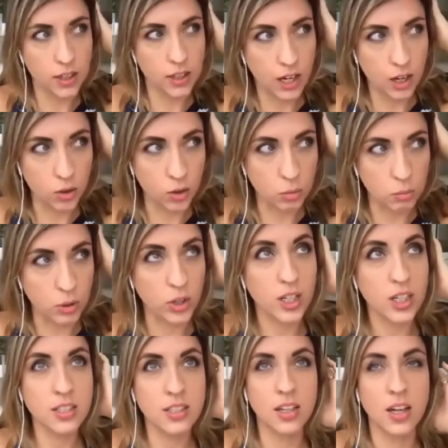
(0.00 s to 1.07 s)
hello
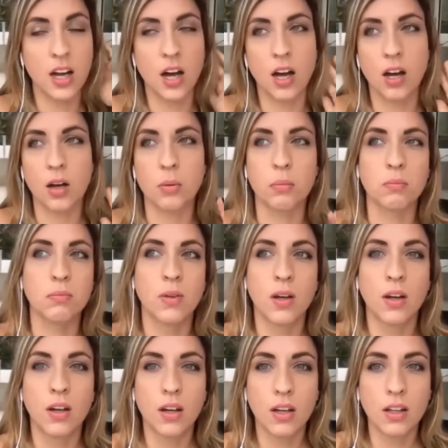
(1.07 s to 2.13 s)
birdies um
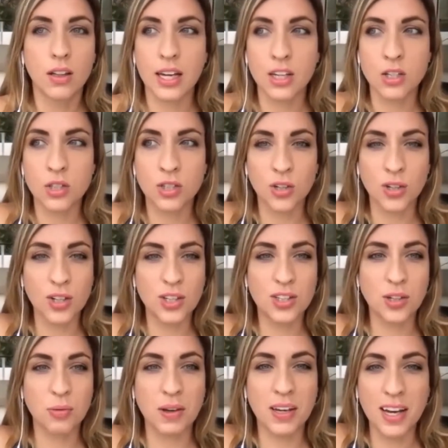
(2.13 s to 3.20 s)
like as soon as
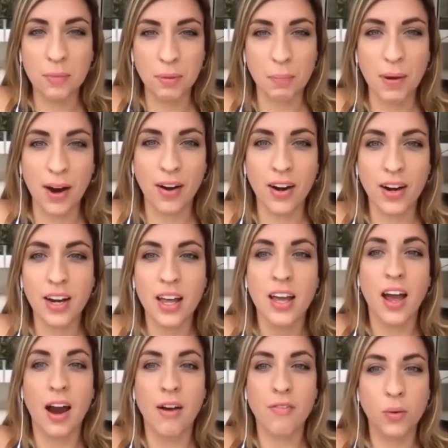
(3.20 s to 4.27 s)
you become a parent
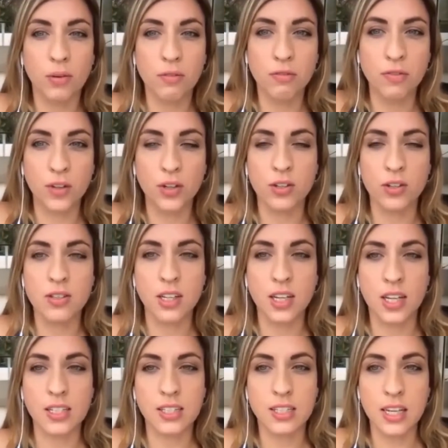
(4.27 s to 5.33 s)
everyone feels the
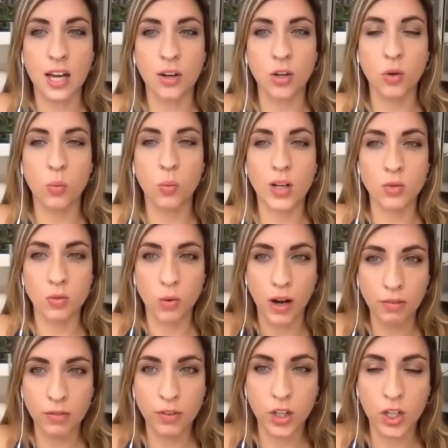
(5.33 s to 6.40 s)
need to tell you what's
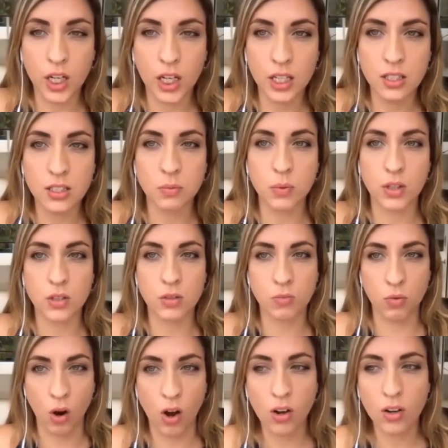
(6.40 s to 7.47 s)
right for your kids and what's
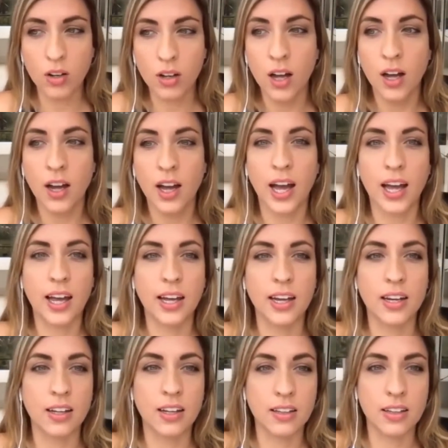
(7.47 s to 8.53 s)
wrong
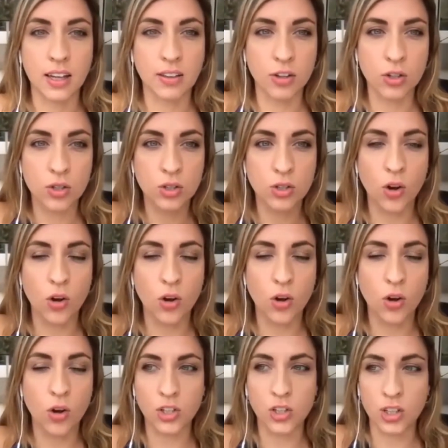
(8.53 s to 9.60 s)
and like there's so
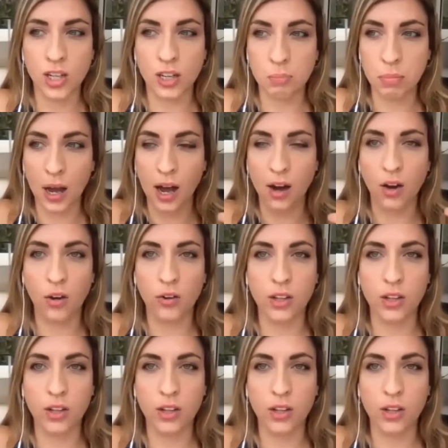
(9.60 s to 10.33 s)
much impelled